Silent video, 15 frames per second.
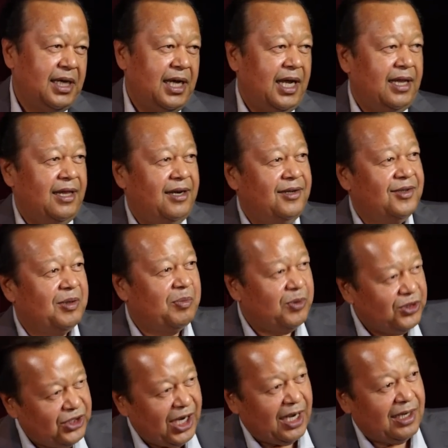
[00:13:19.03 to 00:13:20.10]
And there is a
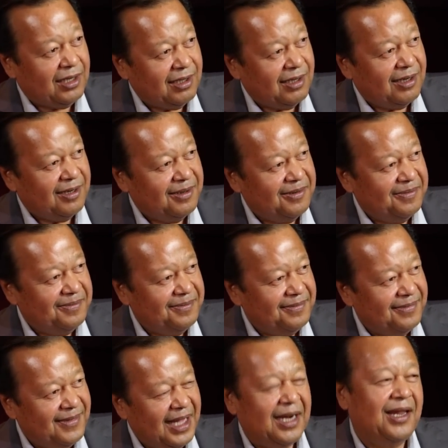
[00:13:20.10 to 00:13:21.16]
projector.
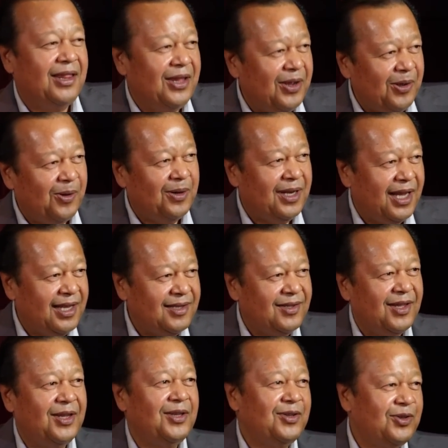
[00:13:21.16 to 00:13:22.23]
And in the old days,
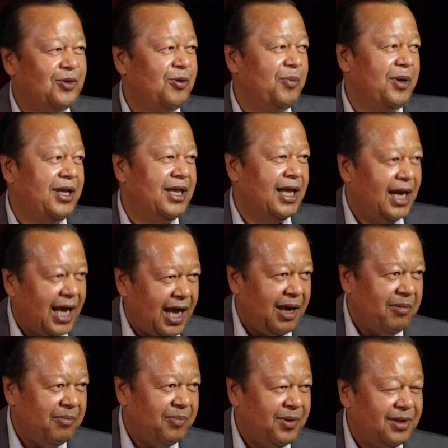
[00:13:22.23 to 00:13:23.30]
there used to be the
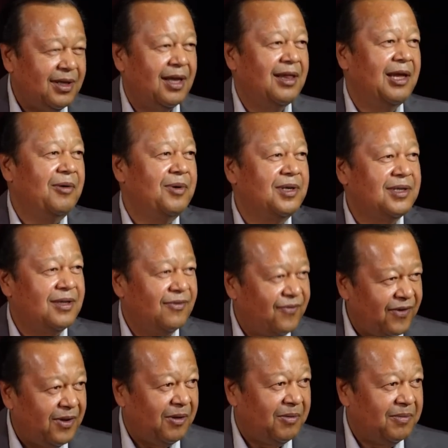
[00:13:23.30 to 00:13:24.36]
lamp, and then there was the
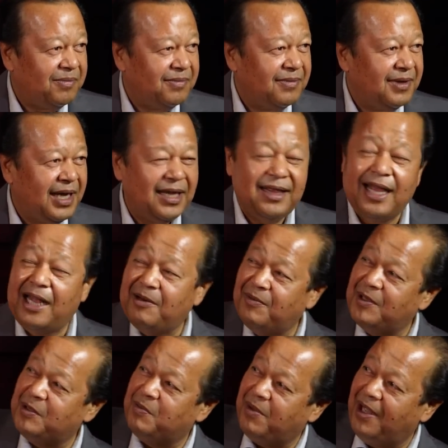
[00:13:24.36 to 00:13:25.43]
film. And that
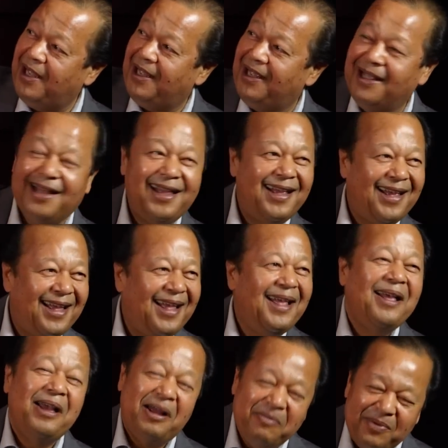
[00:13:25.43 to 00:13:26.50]
was
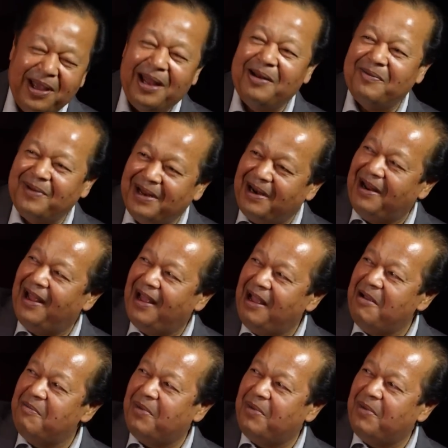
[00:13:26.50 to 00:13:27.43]
and piano player.